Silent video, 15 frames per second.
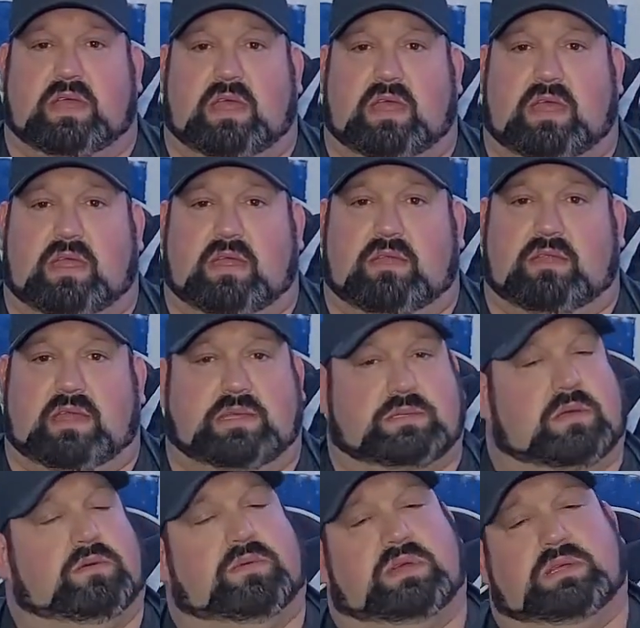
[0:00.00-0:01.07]
And as
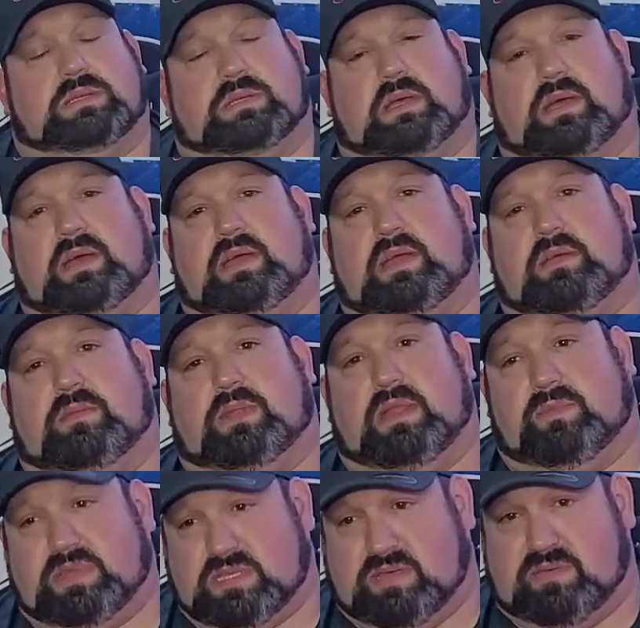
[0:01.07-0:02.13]
always, I am
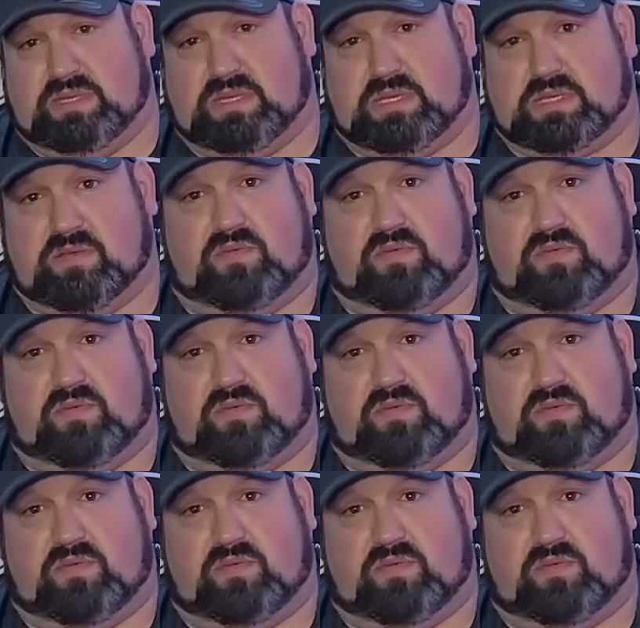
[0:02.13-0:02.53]
Lemon76